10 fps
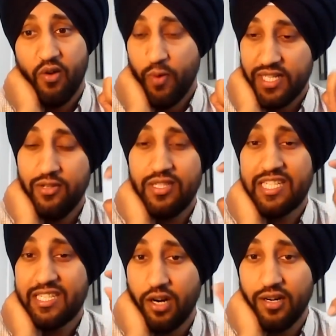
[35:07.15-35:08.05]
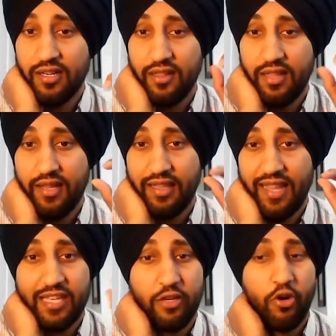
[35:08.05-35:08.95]
Once you start to think like
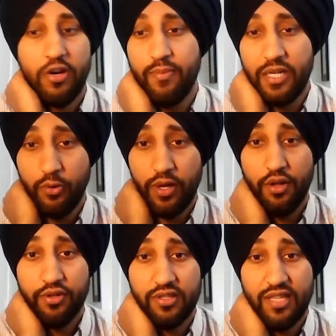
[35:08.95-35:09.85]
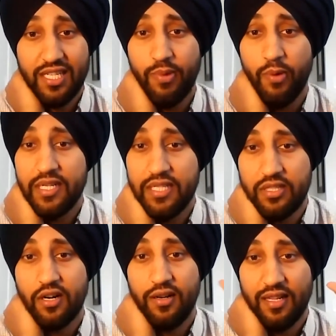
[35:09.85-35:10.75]
that, you don't need to be doing all those things, but once you
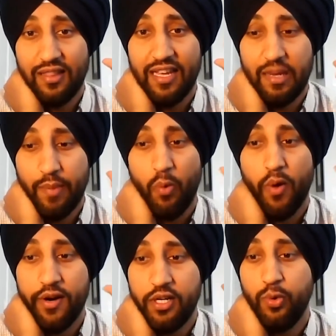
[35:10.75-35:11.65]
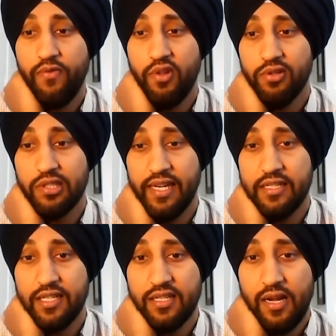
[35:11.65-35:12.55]
start to think about one or two of those
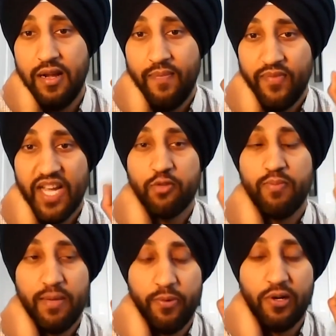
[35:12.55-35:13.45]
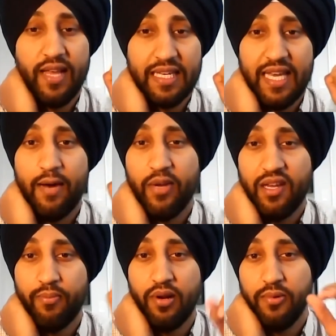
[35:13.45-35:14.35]
lenses, that's when people are like, yeah, we
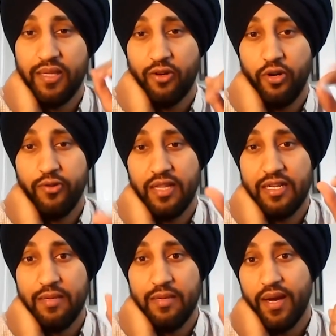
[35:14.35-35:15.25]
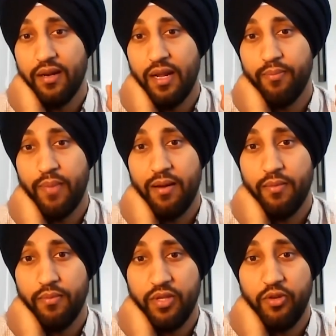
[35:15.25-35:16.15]
can probably throw you in the deep end
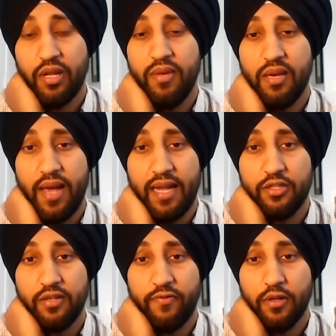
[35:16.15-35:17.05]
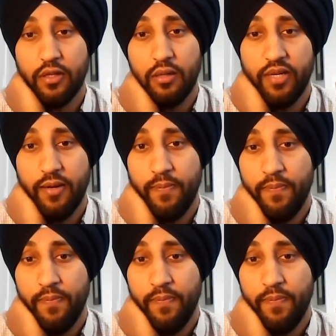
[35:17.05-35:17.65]
and you can be a manager for a little bit.